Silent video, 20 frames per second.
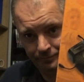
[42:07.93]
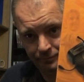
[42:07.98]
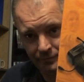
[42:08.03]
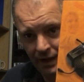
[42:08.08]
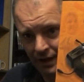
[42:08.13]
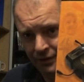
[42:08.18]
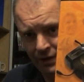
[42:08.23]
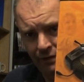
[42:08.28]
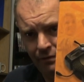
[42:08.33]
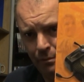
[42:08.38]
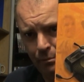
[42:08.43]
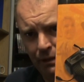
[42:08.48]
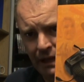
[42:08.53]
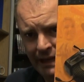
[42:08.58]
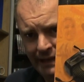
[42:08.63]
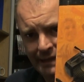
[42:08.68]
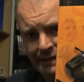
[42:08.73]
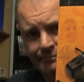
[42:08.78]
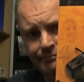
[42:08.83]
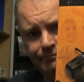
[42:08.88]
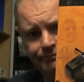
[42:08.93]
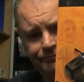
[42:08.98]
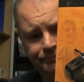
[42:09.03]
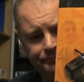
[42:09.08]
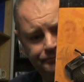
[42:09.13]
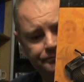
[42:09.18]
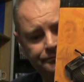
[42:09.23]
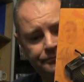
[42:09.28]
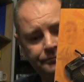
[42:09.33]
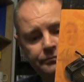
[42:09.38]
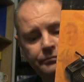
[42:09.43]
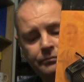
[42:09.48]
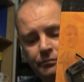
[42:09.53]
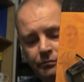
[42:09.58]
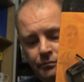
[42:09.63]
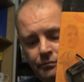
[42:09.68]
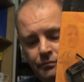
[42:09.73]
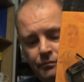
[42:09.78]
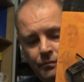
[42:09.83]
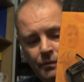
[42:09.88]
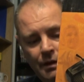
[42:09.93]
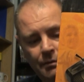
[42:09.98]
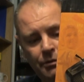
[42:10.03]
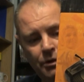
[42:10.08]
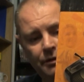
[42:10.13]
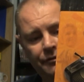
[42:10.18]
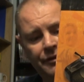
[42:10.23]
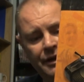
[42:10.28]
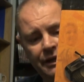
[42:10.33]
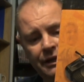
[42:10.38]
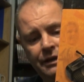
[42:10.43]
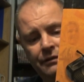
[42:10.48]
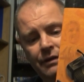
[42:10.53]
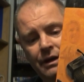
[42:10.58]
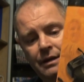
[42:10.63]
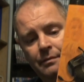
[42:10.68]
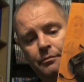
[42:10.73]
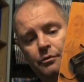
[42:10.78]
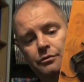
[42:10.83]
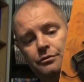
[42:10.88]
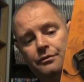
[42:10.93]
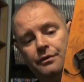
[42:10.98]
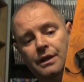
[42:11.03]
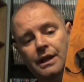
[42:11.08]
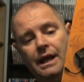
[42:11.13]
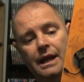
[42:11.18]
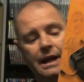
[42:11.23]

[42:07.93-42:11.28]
I'll never play it, but thank you very much for that,